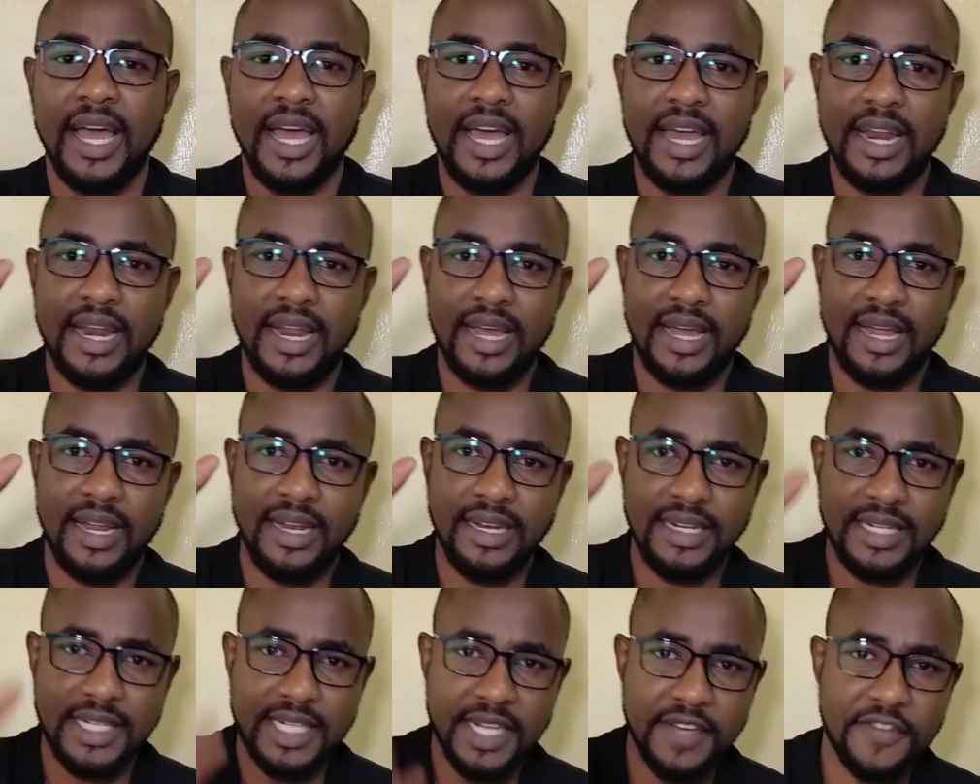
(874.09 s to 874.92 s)
And
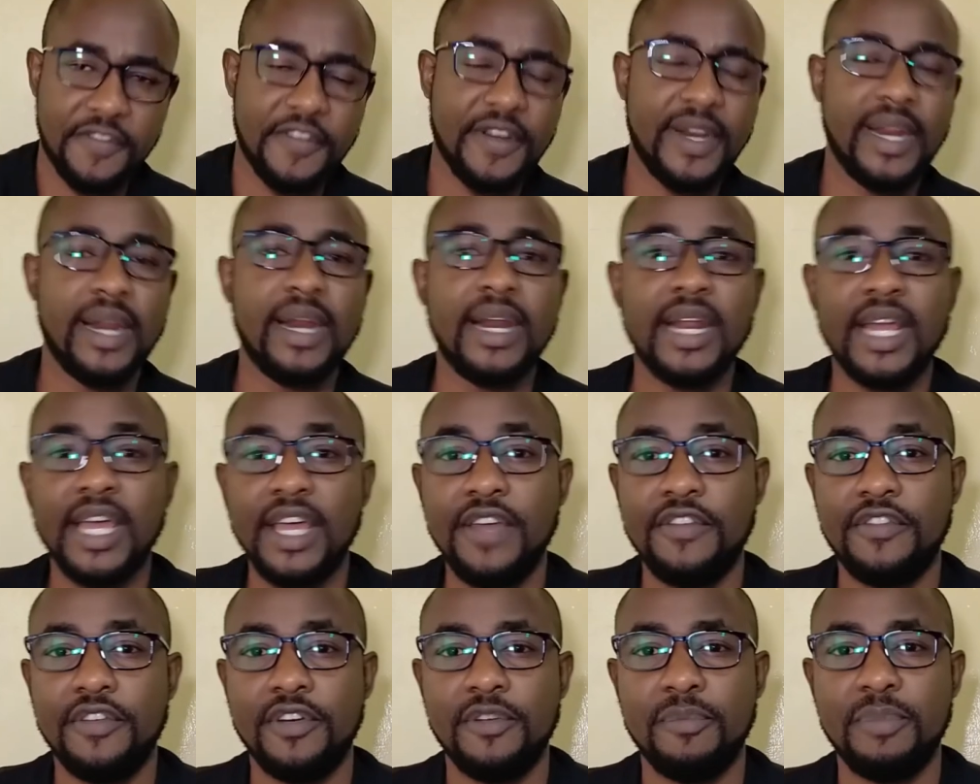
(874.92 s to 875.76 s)
definitely,
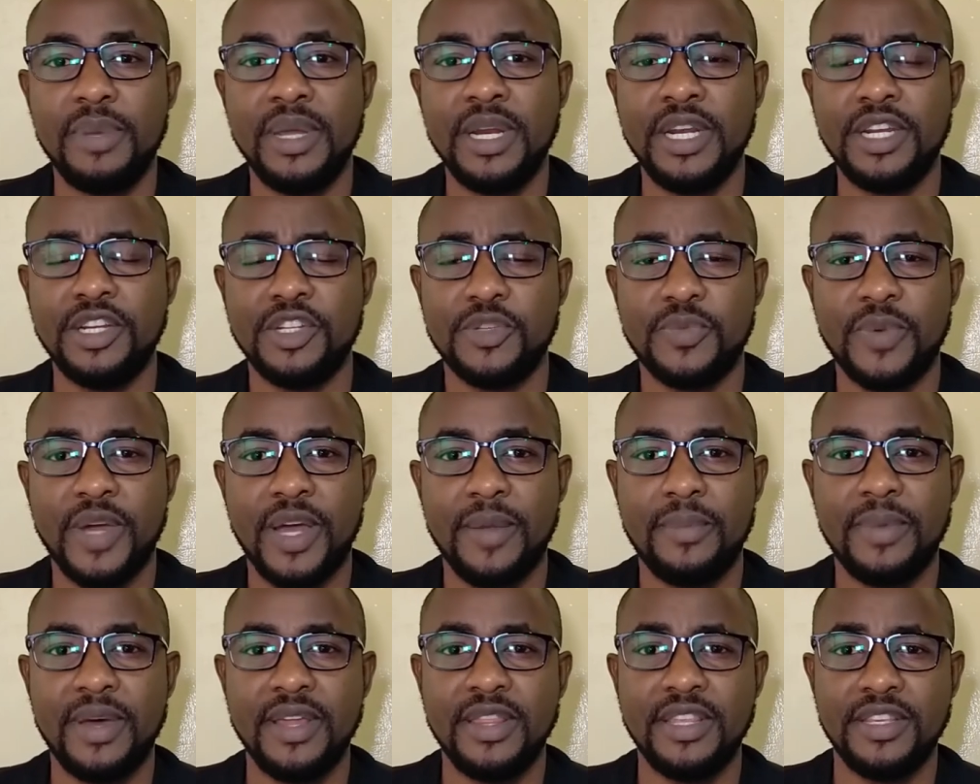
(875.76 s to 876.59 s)
if you've been
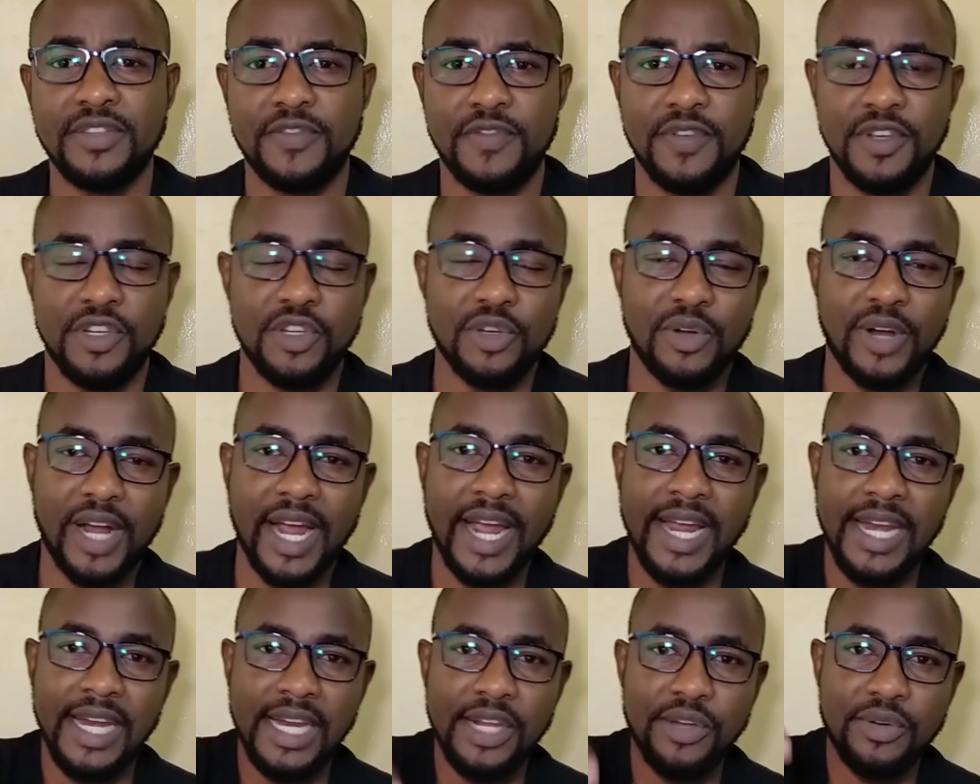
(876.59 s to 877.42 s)
inspired by this video,
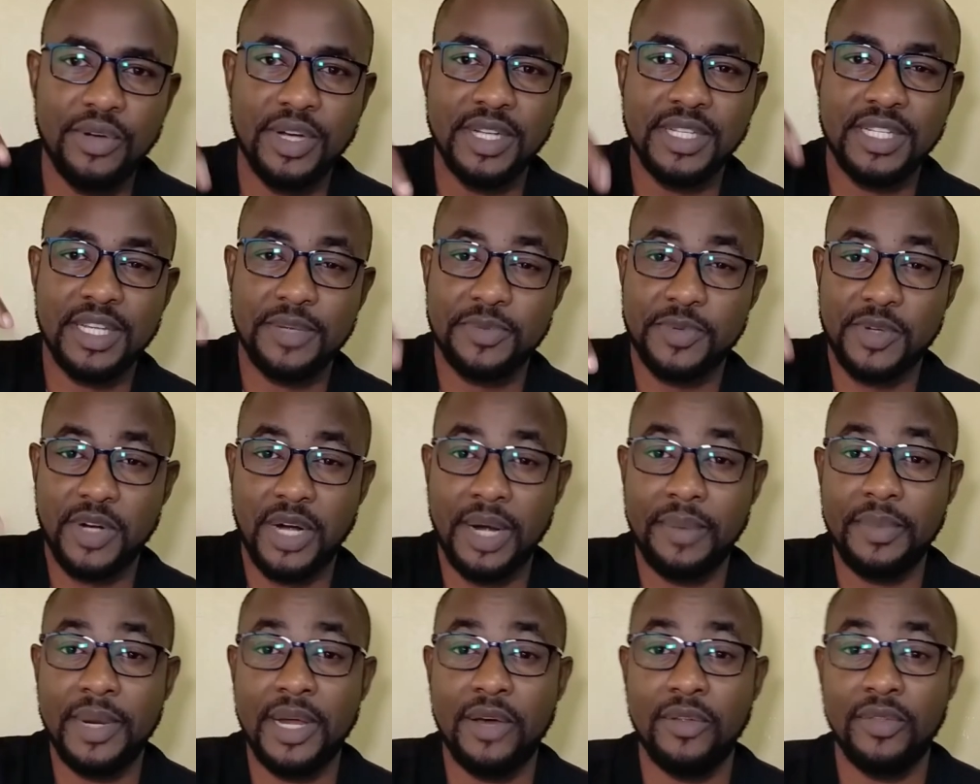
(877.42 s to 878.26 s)
kindly you can
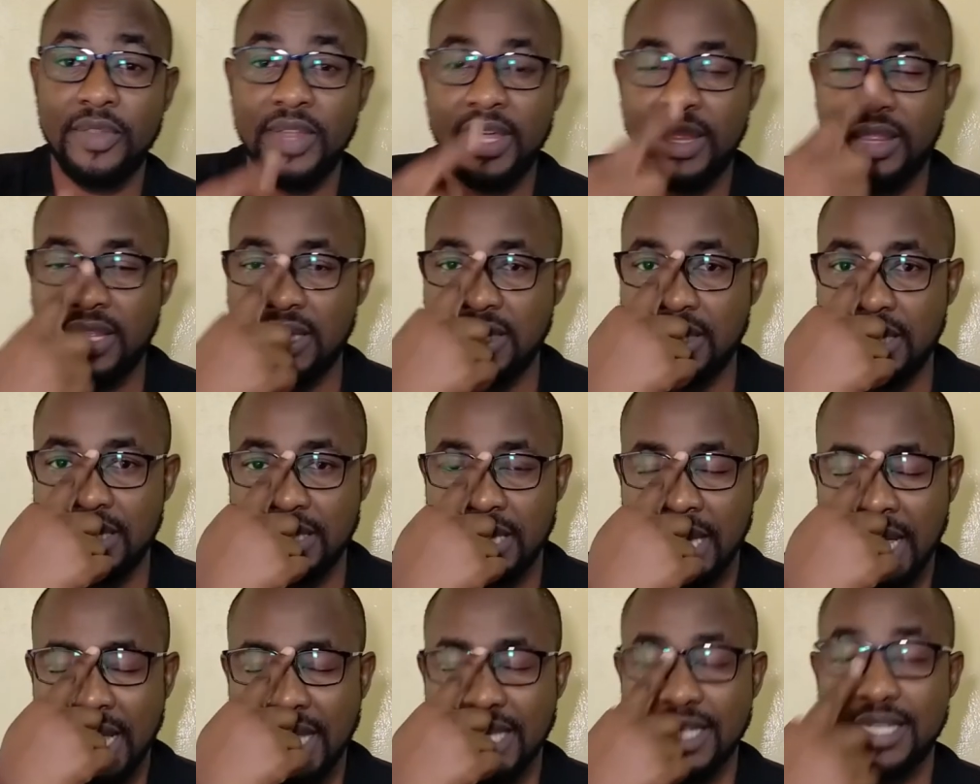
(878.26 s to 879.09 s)
subscribe down there. There's a
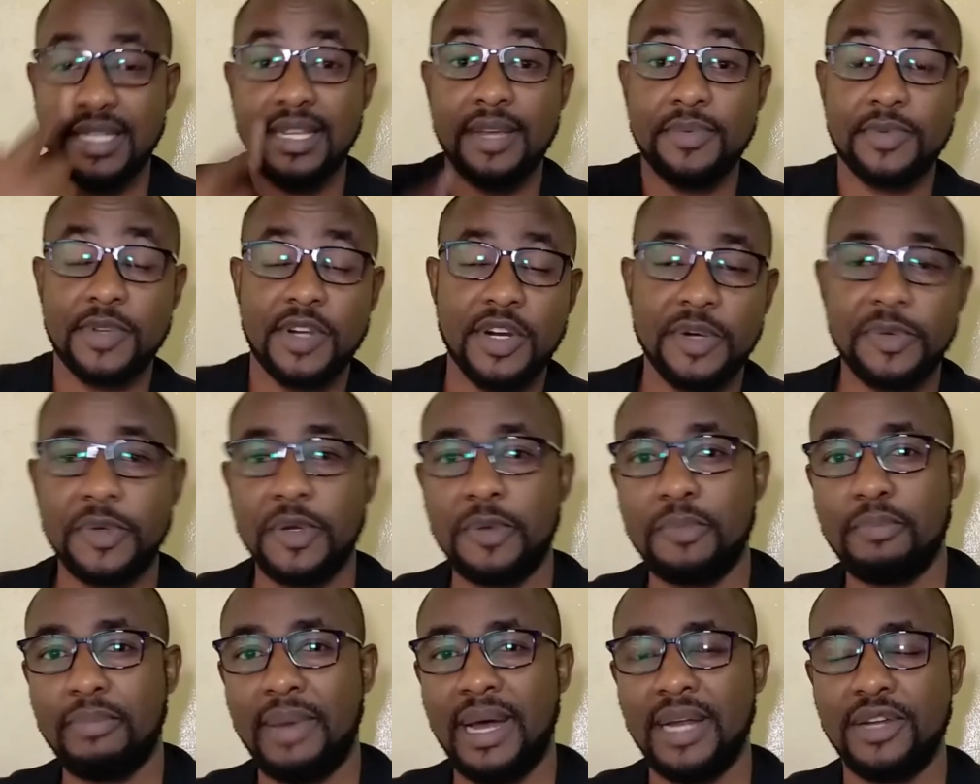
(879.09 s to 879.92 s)

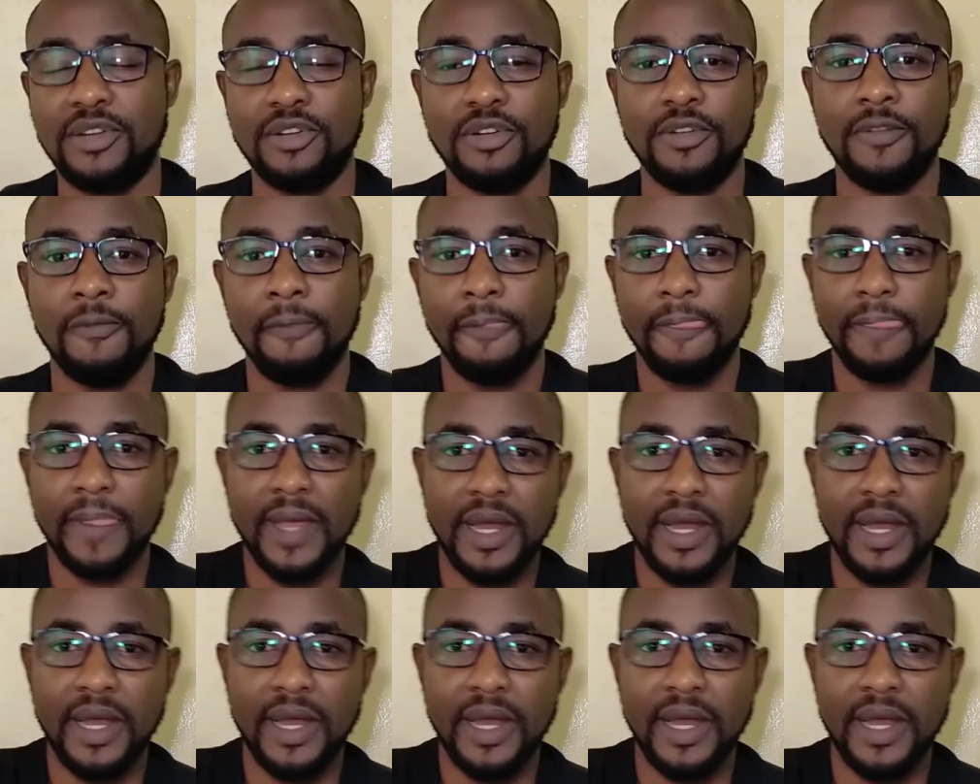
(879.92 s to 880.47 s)
subscription button.